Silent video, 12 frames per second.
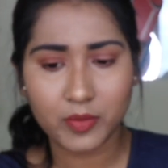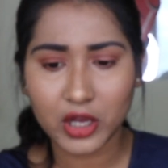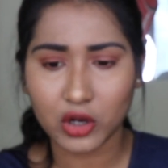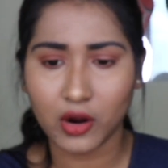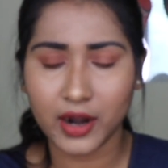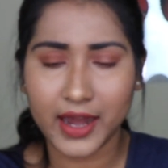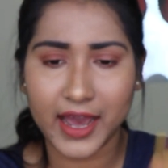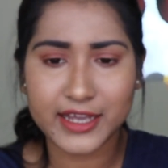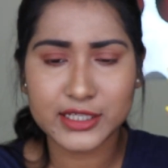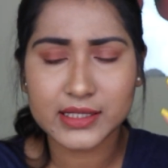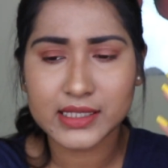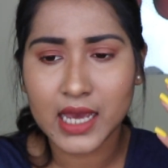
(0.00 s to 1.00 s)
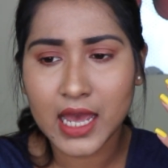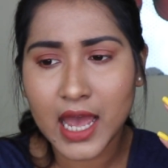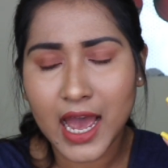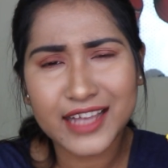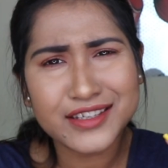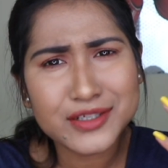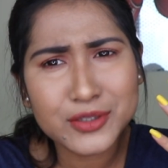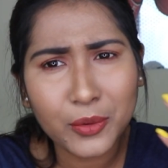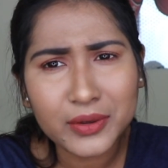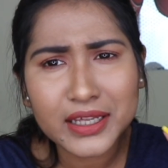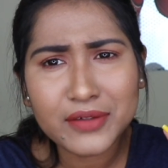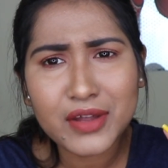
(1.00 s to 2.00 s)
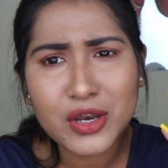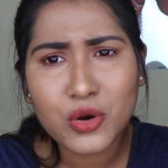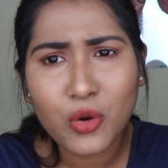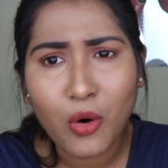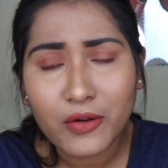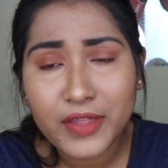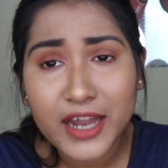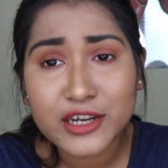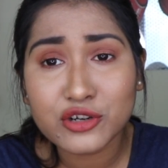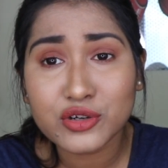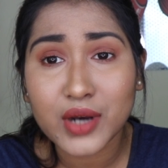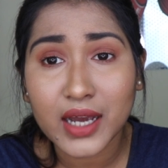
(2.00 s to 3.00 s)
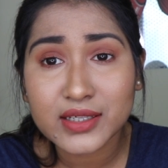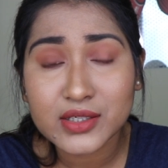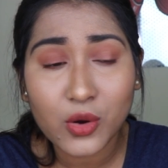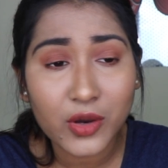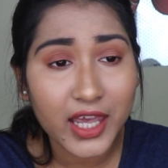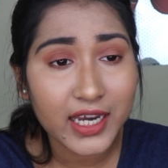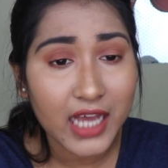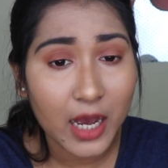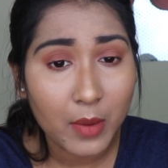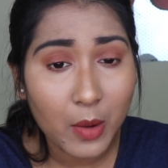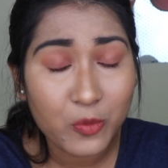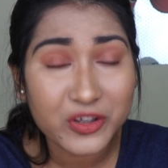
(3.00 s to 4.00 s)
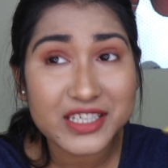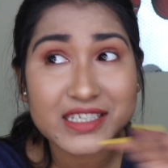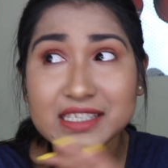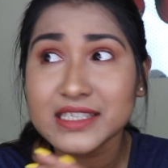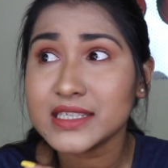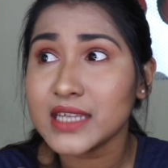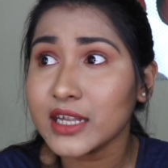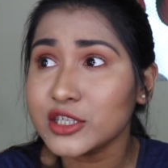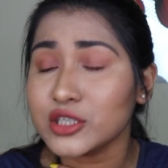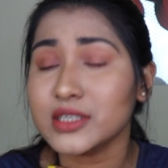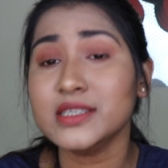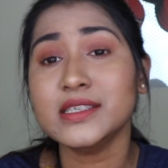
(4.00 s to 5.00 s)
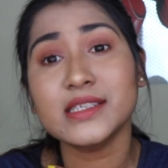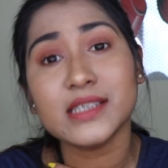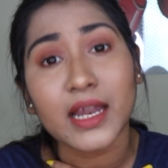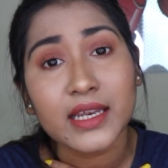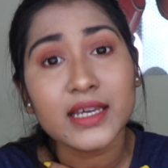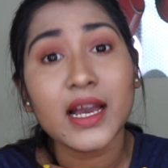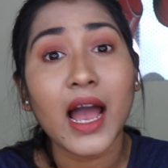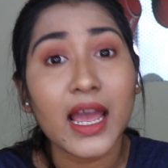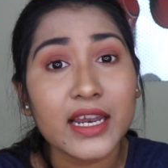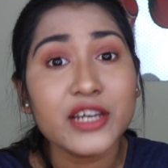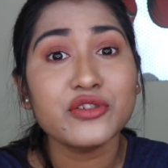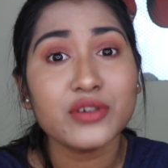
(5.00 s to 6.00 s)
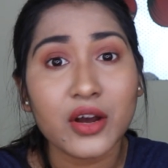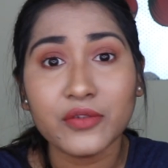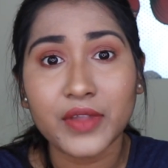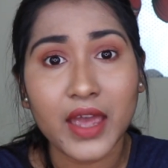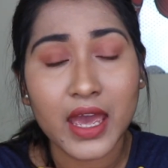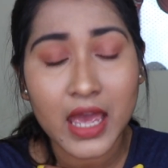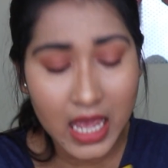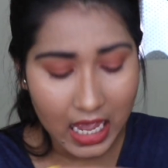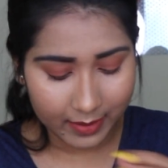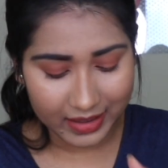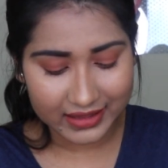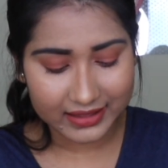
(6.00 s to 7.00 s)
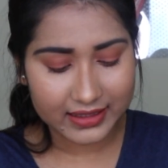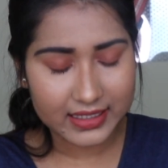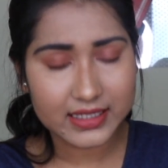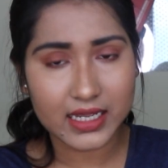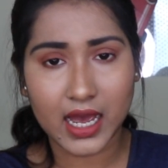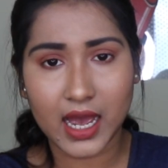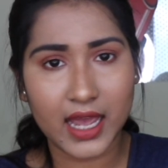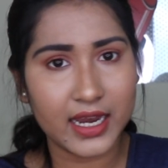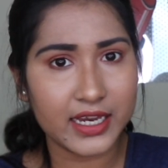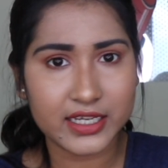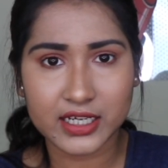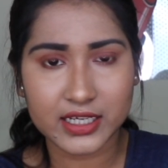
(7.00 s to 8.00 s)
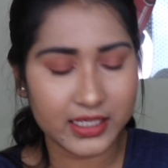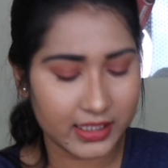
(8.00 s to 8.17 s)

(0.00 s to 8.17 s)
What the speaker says: my god, I just don't even know that drugstore can come up with such a stunning highlighter out there. I'm like, this highlighter